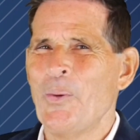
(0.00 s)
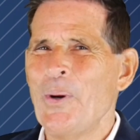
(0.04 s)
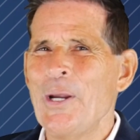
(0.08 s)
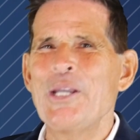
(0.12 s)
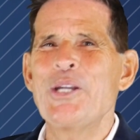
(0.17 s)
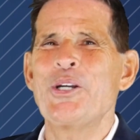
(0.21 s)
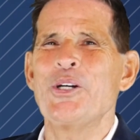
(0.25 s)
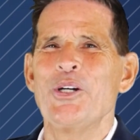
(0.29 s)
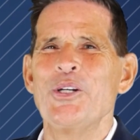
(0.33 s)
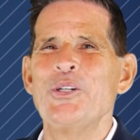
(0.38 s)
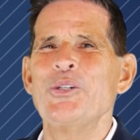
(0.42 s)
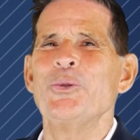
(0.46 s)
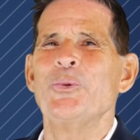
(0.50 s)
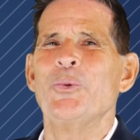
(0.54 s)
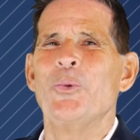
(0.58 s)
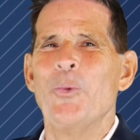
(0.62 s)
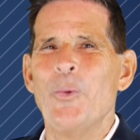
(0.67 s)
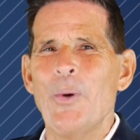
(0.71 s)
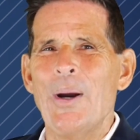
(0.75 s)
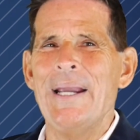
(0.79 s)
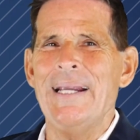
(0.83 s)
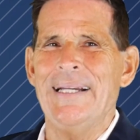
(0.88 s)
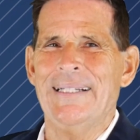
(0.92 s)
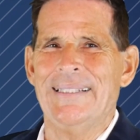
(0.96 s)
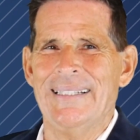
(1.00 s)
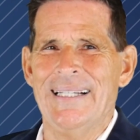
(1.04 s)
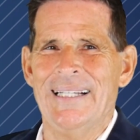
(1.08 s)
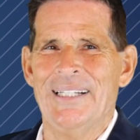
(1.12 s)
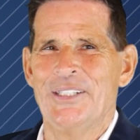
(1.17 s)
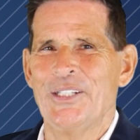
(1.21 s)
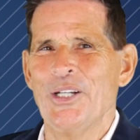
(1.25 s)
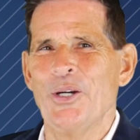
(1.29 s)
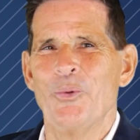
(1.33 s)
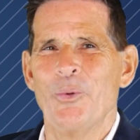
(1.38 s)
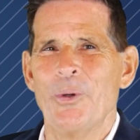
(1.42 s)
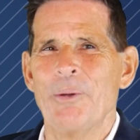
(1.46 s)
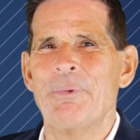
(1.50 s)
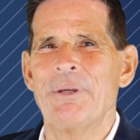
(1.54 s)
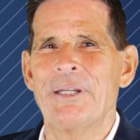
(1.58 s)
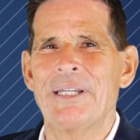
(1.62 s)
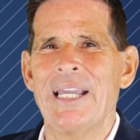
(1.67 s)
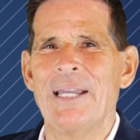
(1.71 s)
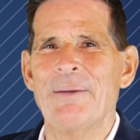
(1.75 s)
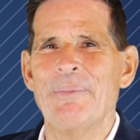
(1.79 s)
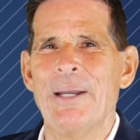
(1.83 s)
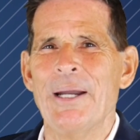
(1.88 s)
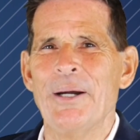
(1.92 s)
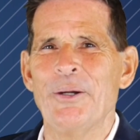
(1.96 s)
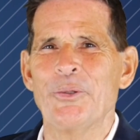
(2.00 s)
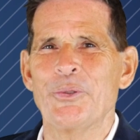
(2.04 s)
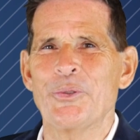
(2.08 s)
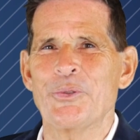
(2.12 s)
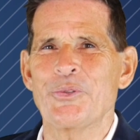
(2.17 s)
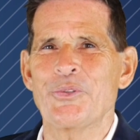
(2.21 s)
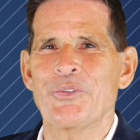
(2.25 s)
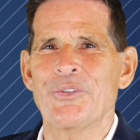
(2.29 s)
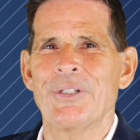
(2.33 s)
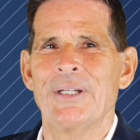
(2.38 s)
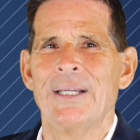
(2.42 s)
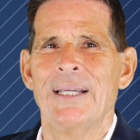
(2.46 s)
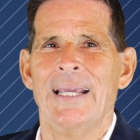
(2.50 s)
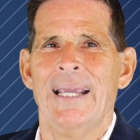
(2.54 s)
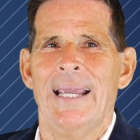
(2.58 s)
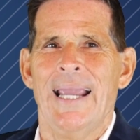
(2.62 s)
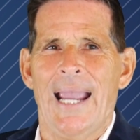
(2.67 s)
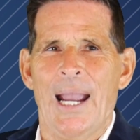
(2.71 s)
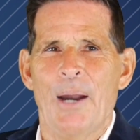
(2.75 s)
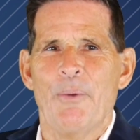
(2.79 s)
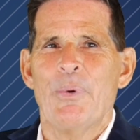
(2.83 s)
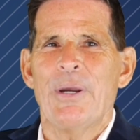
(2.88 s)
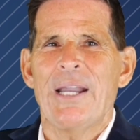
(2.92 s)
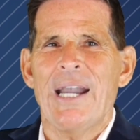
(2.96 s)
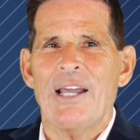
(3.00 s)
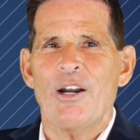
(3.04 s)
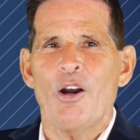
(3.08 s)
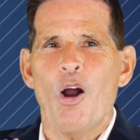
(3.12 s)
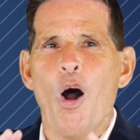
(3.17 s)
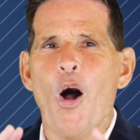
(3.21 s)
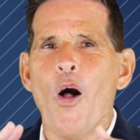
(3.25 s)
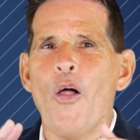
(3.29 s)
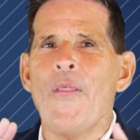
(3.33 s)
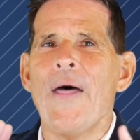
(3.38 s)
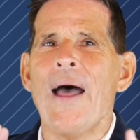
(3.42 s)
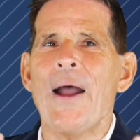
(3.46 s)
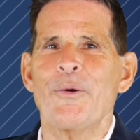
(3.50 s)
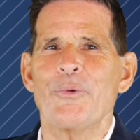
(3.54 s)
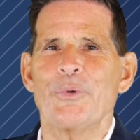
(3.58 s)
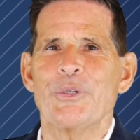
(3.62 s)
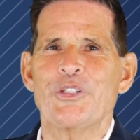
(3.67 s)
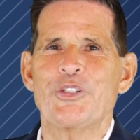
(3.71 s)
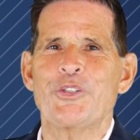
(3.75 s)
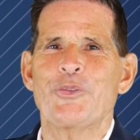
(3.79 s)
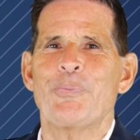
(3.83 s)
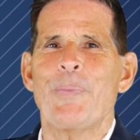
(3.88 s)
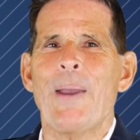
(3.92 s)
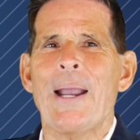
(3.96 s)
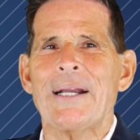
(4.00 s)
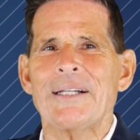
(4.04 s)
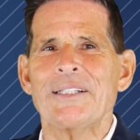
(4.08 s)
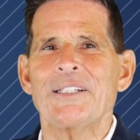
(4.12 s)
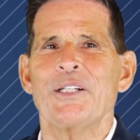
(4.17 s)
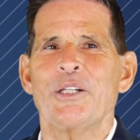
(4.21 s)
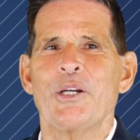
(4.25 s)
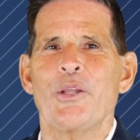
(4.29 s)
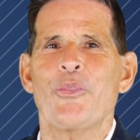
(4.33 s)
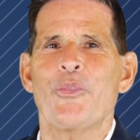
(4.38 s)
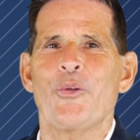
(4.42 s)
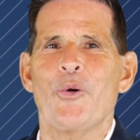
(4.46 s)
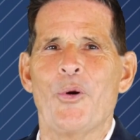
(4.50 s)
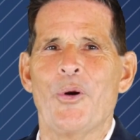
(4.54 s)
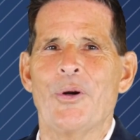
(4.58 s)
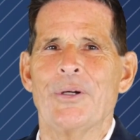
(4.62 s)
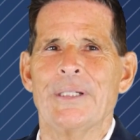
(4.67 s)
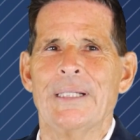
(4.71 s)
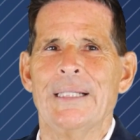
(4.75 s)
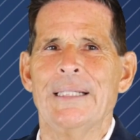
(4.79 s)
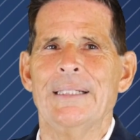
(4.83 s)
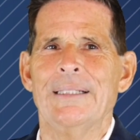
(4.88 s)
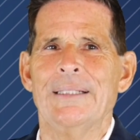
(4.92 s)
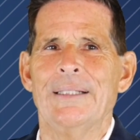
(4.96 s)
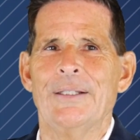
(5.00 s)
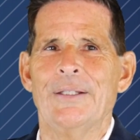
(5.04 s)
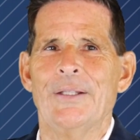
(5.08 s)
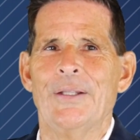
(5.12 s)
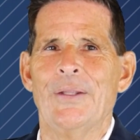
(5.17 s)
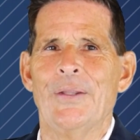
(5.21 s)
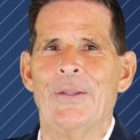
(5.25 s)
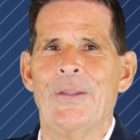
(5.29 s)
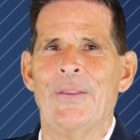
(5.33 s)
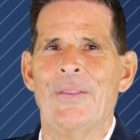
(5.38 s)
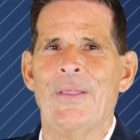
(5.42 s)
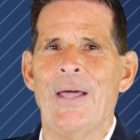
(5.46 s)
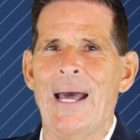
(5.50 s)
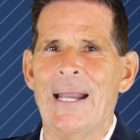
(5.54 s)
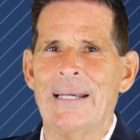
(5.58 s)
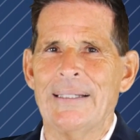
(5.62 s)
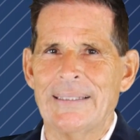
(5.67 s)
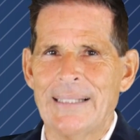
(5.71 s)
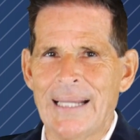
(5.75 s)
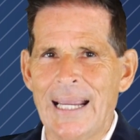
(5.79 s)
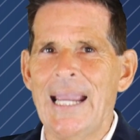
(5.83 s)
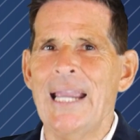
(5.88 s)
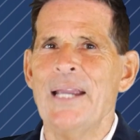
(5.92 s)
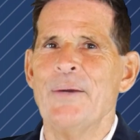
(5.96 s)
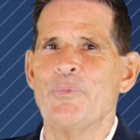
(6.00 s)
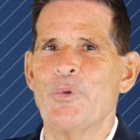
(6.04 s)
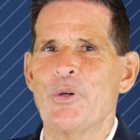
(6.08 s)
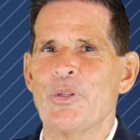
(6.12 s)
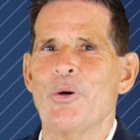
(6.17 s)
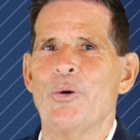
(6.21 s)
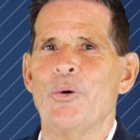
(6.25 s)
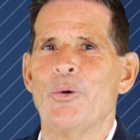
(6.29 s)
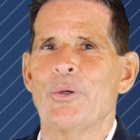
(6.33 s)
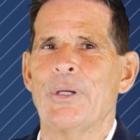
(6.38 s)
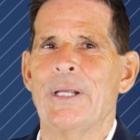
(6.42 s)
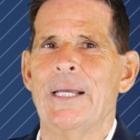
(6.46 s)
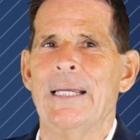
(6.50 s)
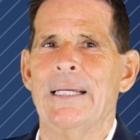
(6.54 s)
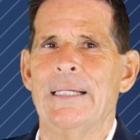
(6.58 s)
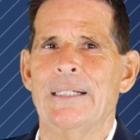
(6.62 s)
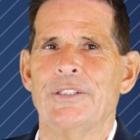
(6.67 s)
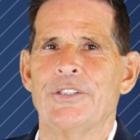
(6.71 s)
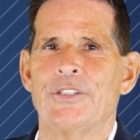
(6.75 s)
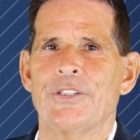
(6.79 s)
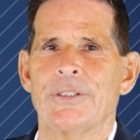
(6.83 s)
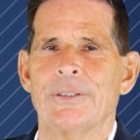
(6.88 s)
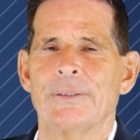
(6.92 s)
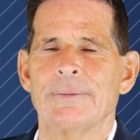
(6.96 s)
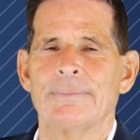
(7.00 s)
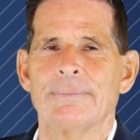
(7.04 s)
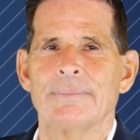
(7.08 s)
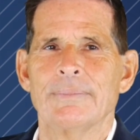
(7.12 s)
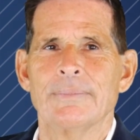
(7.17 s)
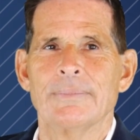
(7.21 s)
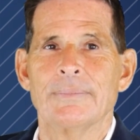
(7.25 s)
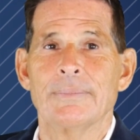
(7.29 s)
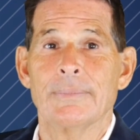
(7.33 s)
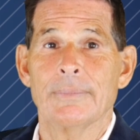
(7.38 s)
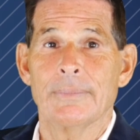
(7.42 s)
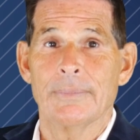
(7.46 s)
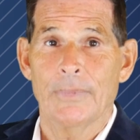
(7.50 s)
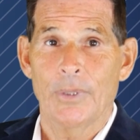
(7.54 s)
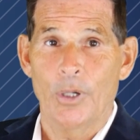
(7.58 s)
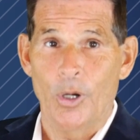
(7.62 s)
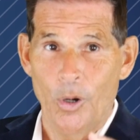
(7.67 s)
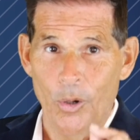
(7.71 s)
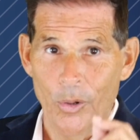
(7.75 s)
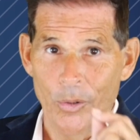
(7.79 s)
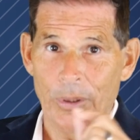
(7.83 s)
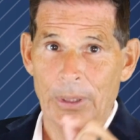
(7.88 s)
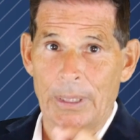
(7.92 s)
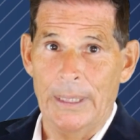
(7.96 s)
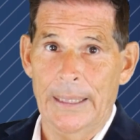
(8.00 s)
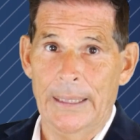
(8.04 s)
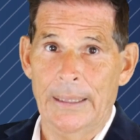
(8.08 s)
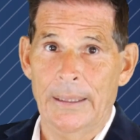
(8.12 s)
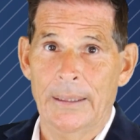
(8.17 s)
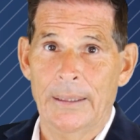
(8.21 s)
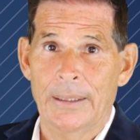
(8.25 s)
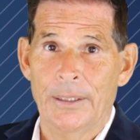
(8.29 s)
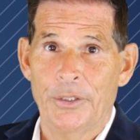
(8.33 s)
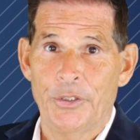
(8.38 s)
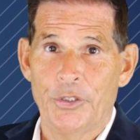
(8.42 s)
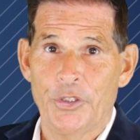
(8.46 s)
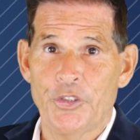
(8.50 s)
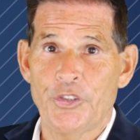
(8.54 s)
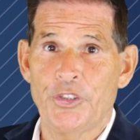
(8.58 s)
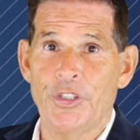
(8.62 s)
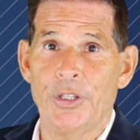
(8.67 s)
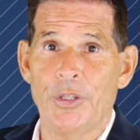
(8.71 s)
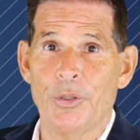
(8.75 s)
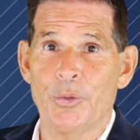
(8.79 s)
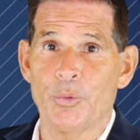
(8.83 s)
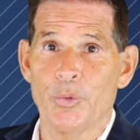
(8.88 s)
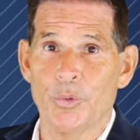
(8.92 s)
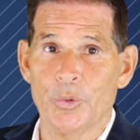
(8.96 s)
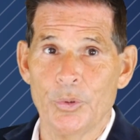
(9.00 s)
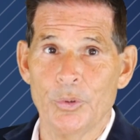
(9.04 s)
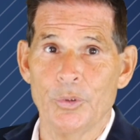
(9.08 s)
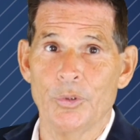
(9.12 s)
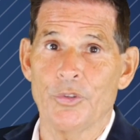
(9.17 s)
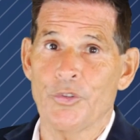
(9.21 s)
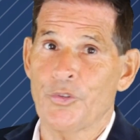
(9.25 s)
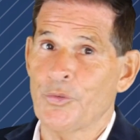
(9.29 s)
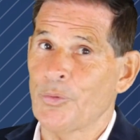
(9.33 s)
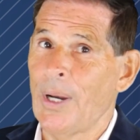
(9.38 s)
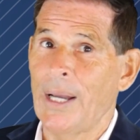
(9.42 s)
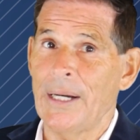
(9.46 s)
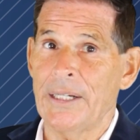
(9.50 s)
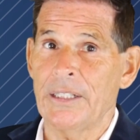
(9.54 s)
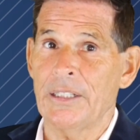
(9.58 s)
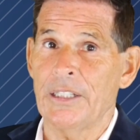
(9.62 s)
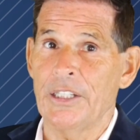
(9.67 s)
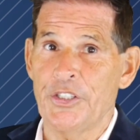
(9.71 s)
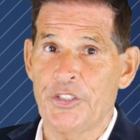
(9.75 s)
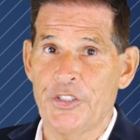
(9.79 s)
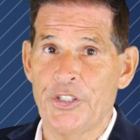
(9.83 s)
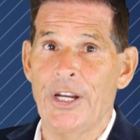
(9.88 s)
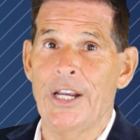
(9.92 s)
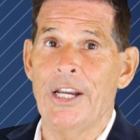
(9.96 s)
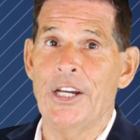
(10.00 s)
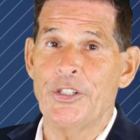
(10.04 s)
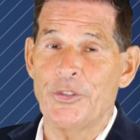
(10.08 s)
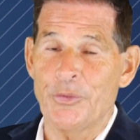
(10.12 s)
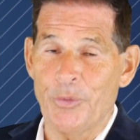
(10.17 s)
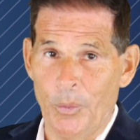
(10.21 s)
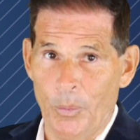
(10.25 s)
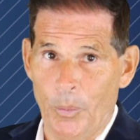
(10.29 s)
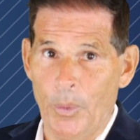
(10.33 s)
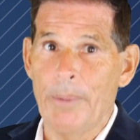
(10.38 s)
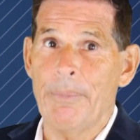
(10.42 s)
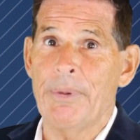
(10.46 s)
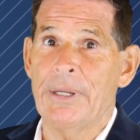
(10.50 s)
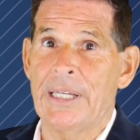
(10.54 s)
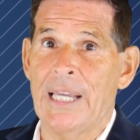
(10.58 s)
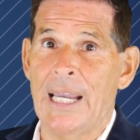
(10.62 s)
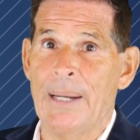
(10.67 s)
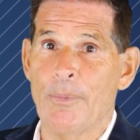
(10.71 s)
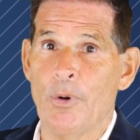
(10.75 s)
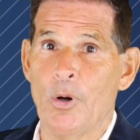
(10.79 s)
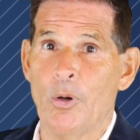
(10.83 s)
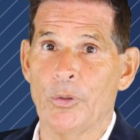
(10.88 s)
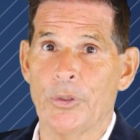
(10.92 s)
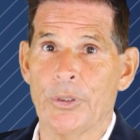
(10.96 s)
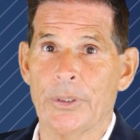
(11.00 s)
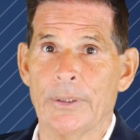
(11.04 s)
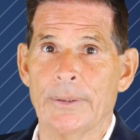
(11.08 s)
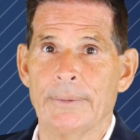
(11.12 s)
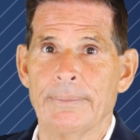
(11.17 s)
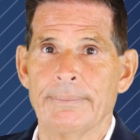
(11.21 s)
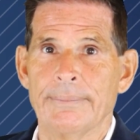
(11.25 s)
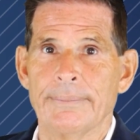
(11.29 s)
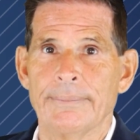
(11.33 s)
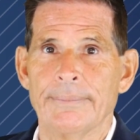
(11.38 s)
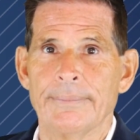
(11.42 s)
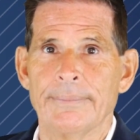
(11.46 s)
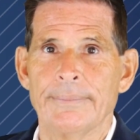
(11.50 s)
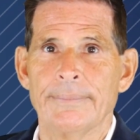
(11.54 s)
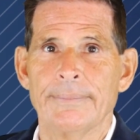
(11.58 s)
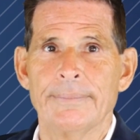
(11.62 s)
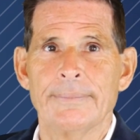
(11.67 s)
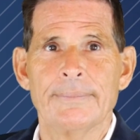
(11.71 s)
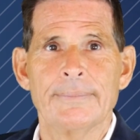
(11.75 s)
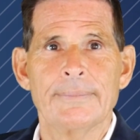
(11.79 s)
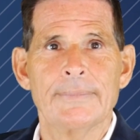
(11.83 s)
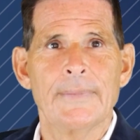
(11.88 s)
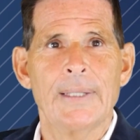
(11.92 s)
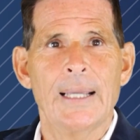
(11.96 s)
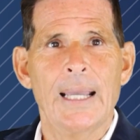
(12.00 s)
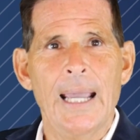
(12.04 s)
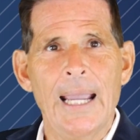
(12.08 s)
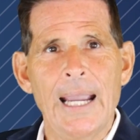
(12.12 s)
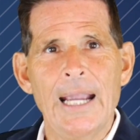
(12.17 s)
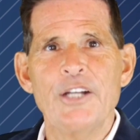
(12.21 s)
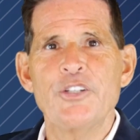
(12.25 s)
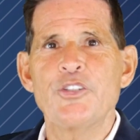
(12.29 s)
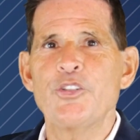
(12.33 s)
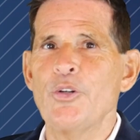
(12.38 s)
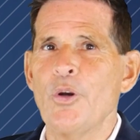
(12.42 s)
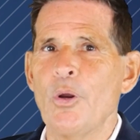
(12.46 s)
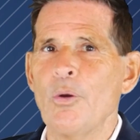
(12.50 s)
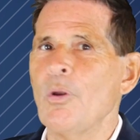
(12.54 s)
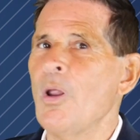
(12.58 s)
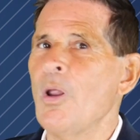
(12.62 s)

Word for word: we couldn't wait until we became elders. And we got all that respect and authority that came with old age. Only to see the rules radically change when we became older. Age no